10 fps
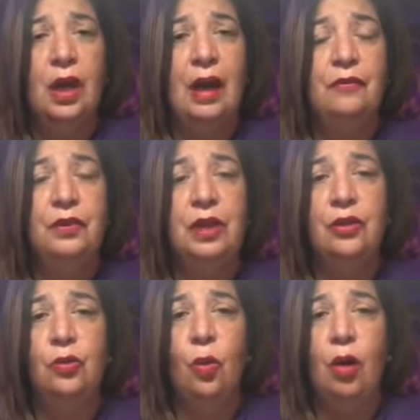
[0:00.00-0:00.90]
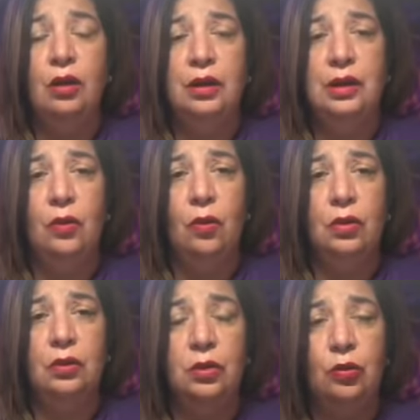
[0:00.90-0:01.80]
I feel that you are,
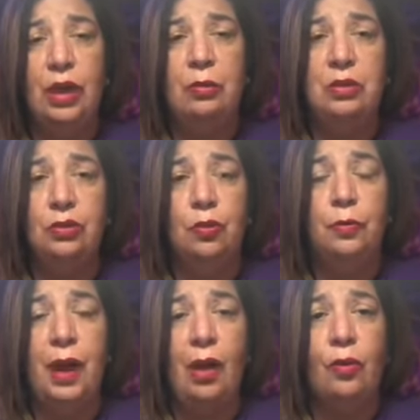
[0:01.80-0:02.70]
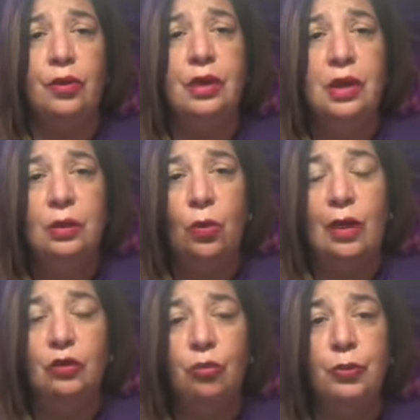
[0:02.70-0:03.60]
Leo, you came into your power
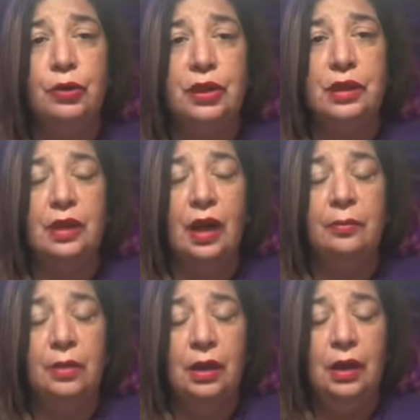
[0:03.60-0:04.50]
around your birthday time,